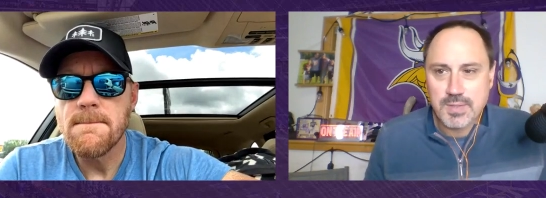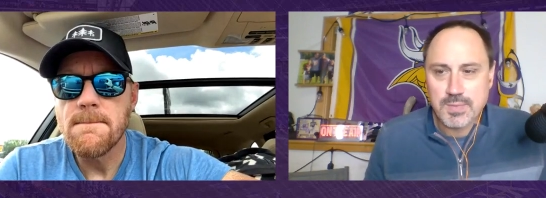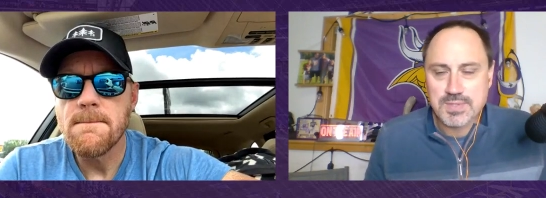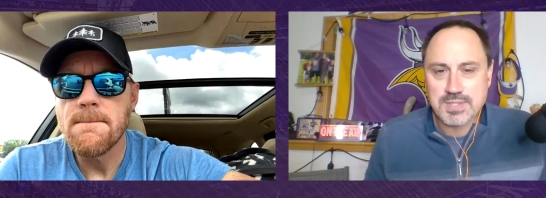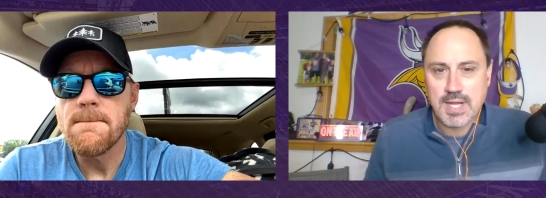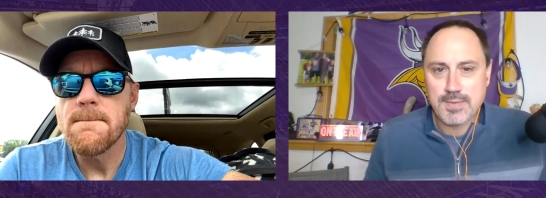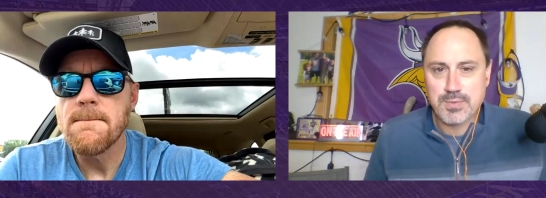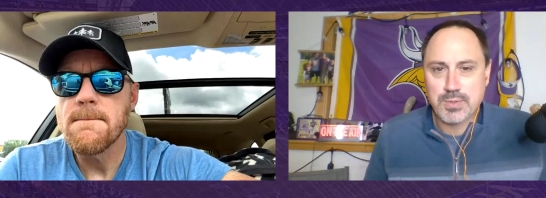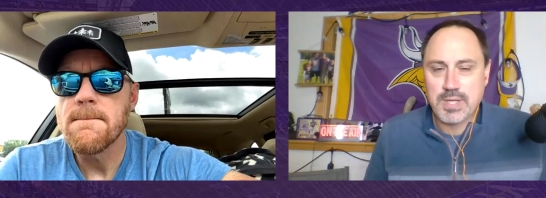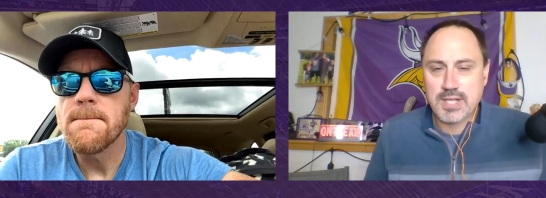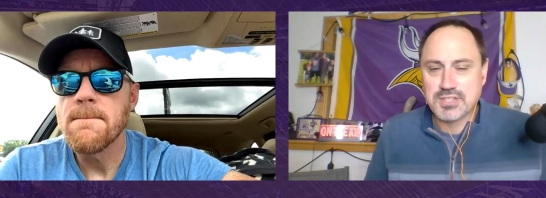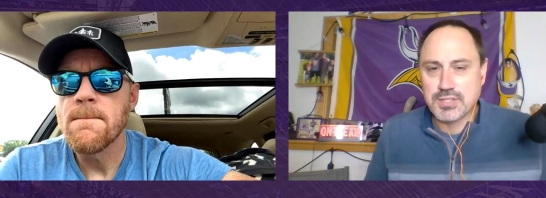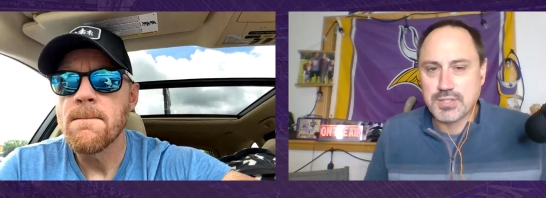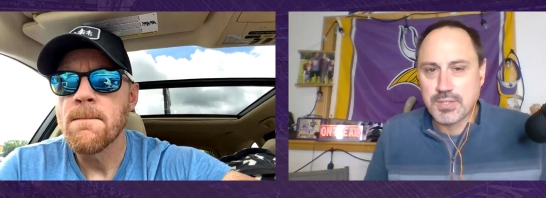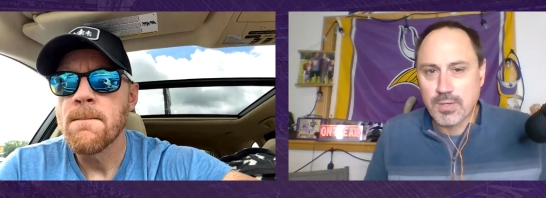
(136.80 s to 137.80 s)
Speaker 1: There was times where he
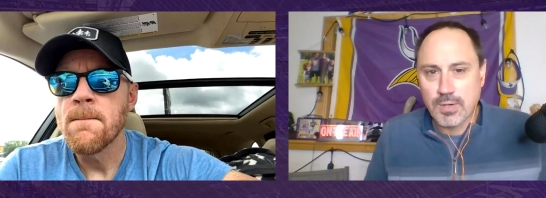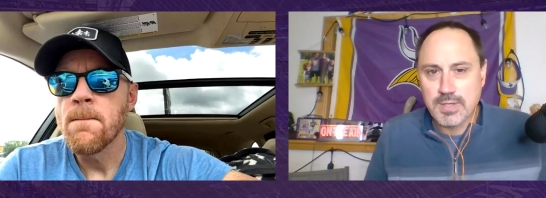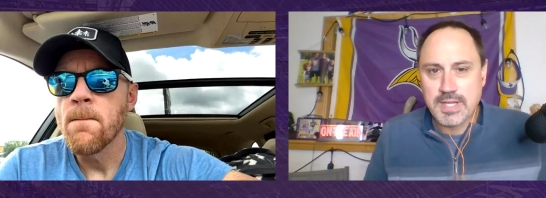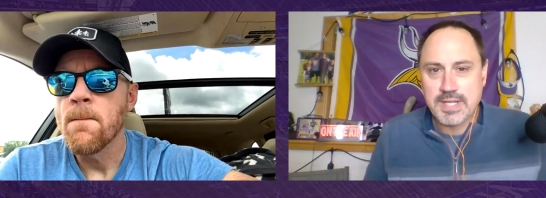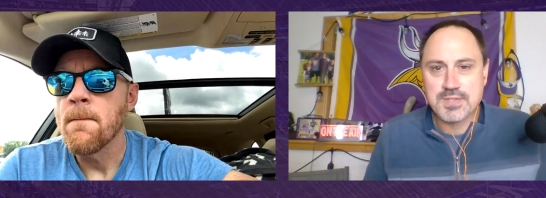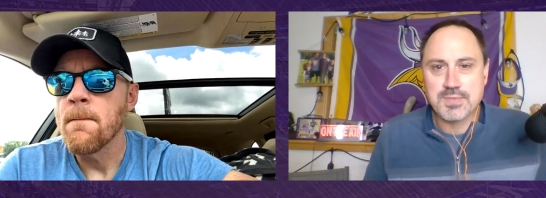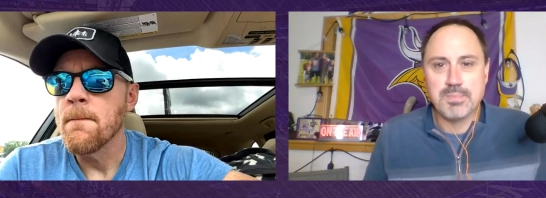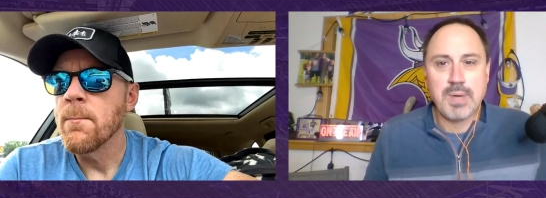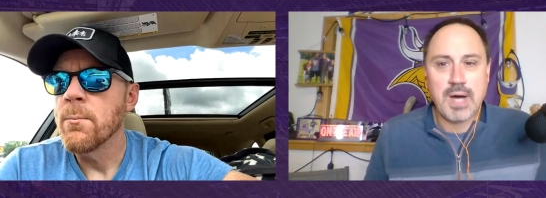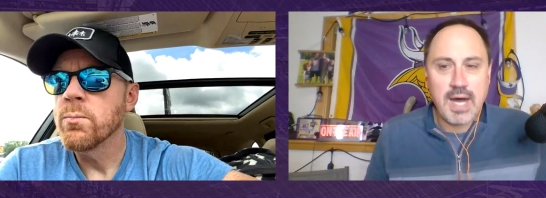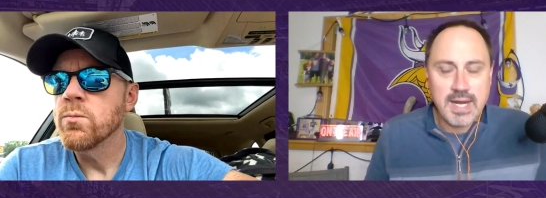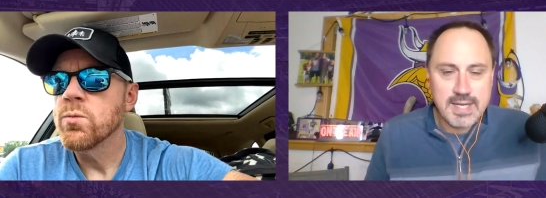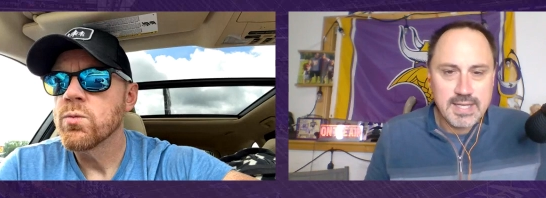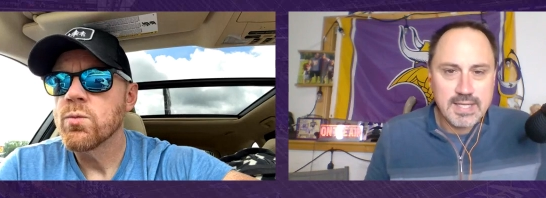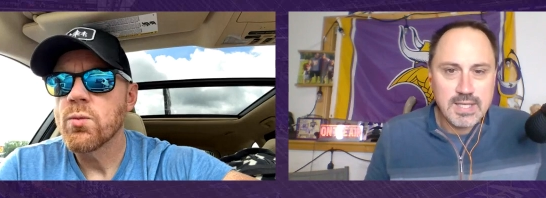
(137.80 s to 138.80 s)
actually turned his
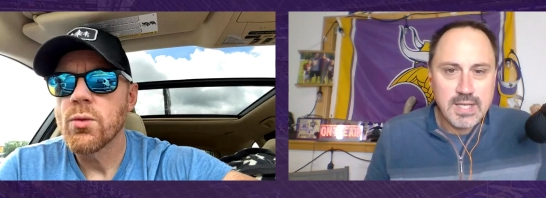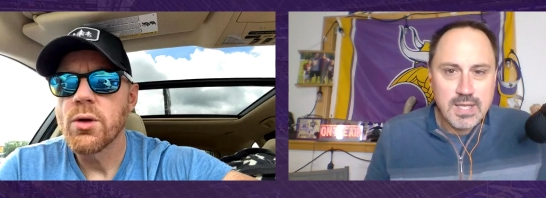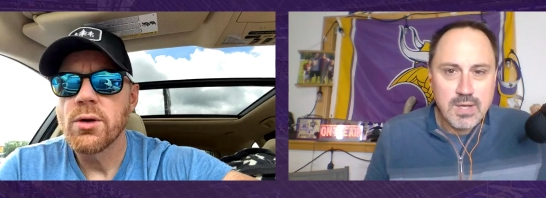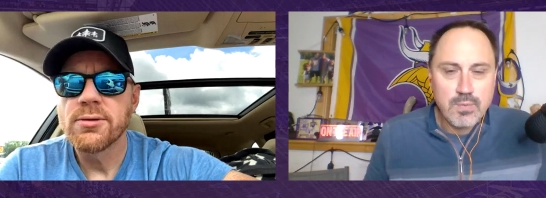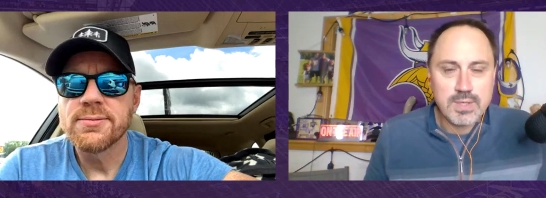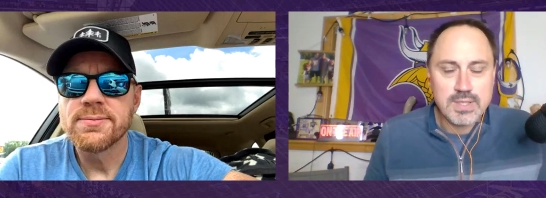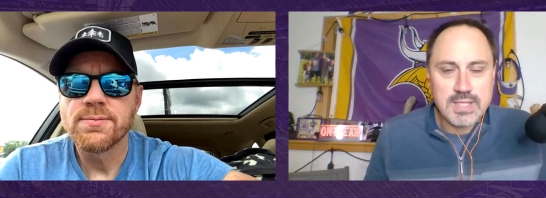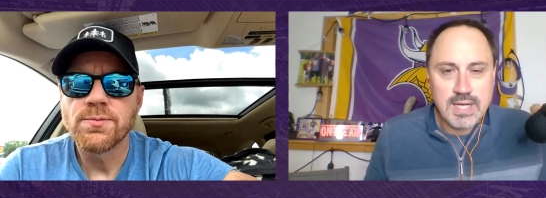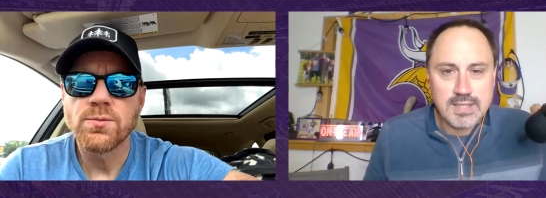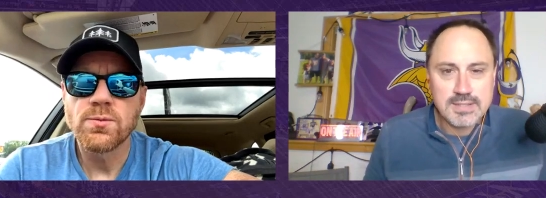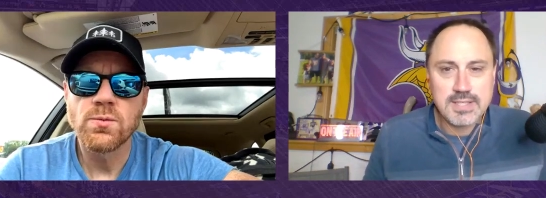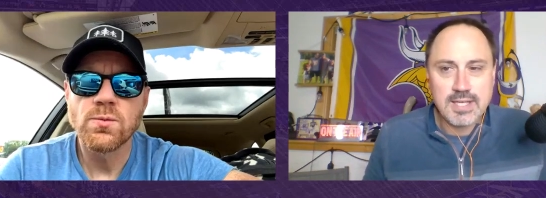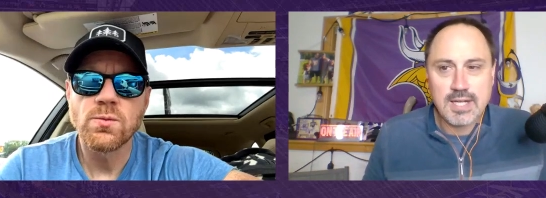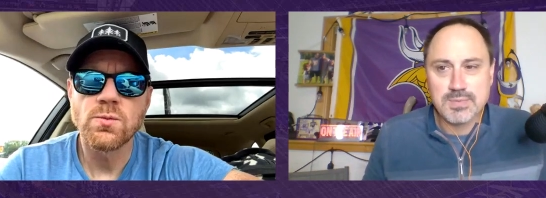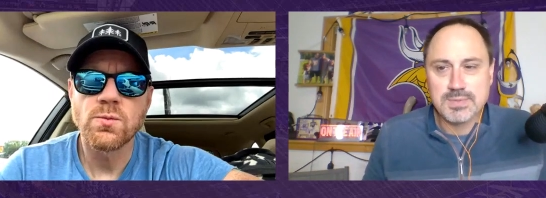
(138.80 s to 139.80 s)
body when
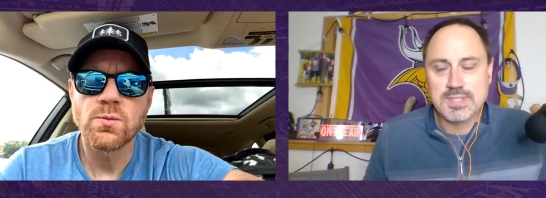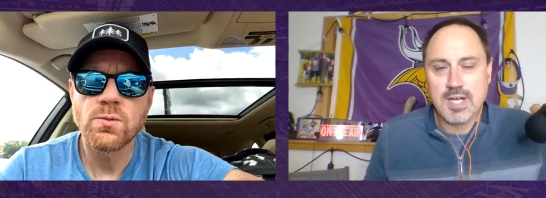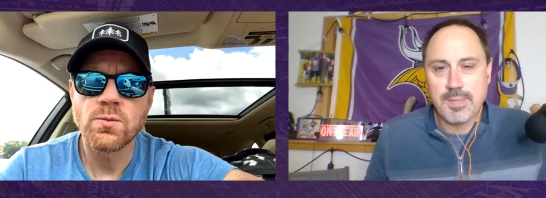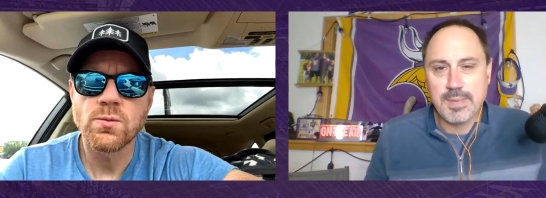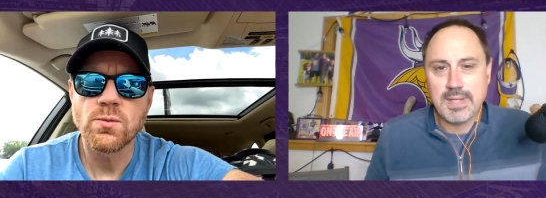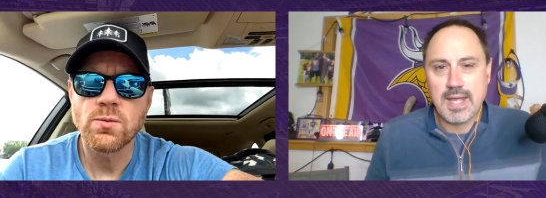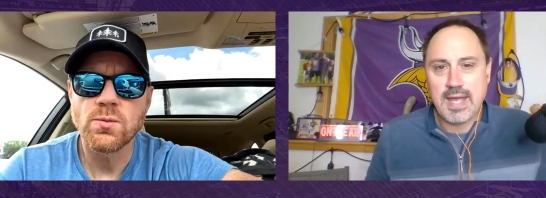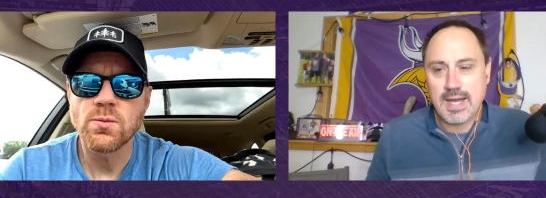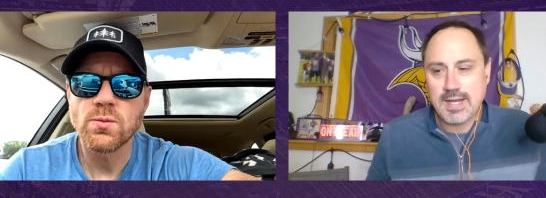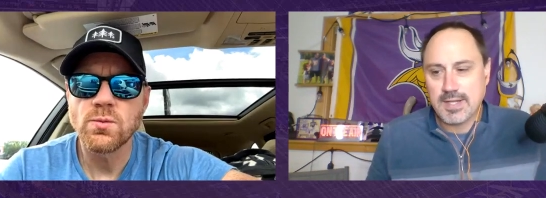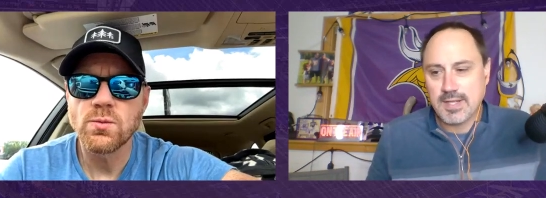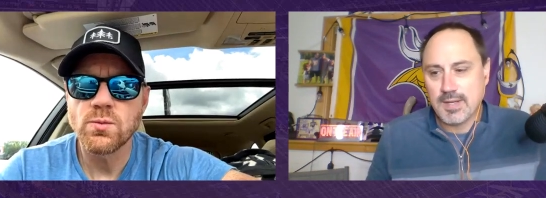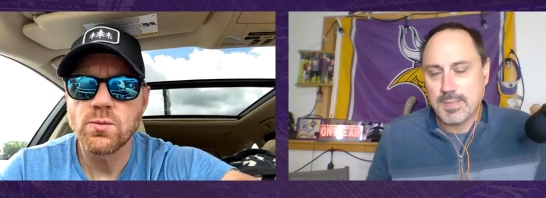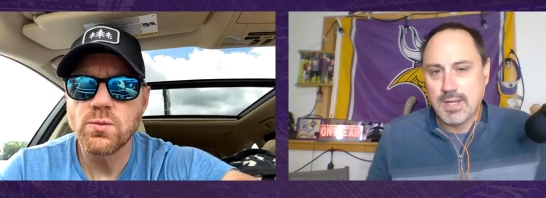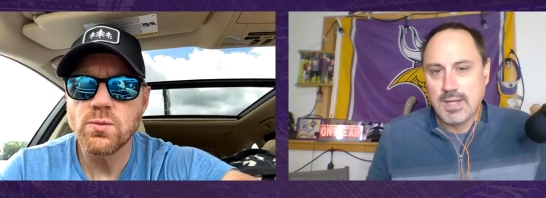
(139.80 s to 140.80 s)
contact was coming at
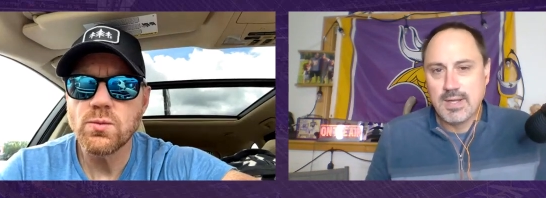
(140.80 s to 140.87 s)
him.